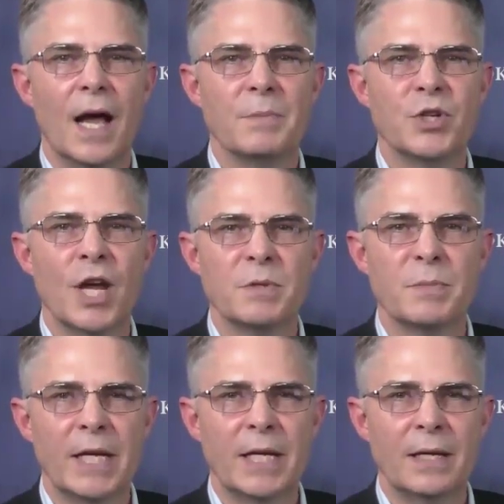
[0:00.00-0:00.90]
I'm James
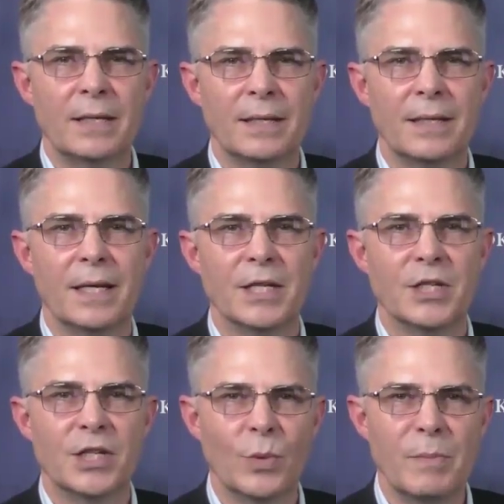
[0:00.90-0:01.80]
Minnich, and
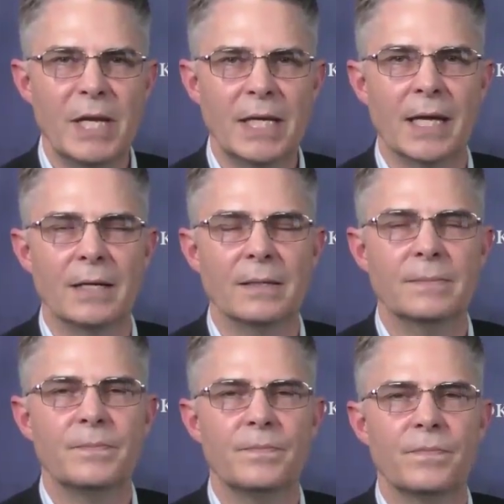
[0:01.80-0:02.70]
until we meet again,
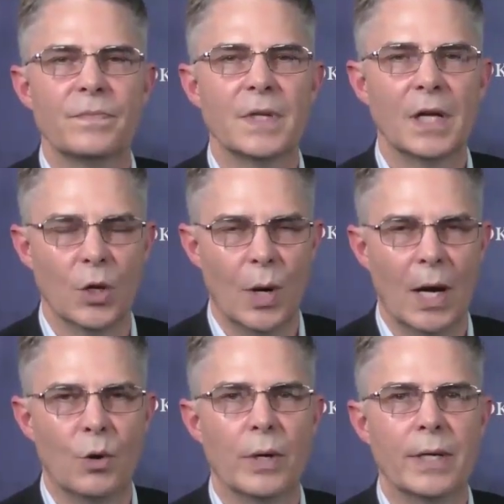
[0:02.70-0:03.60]

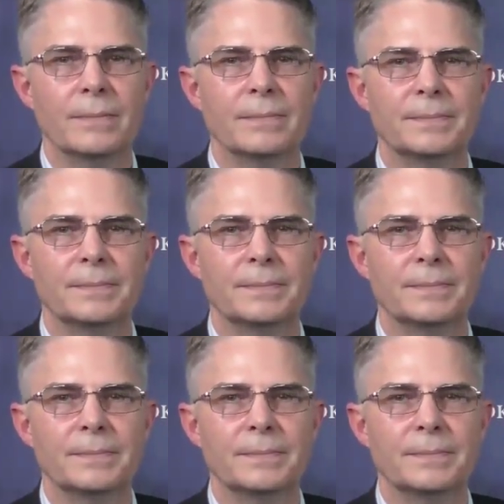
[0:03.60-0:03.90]
aloha oe.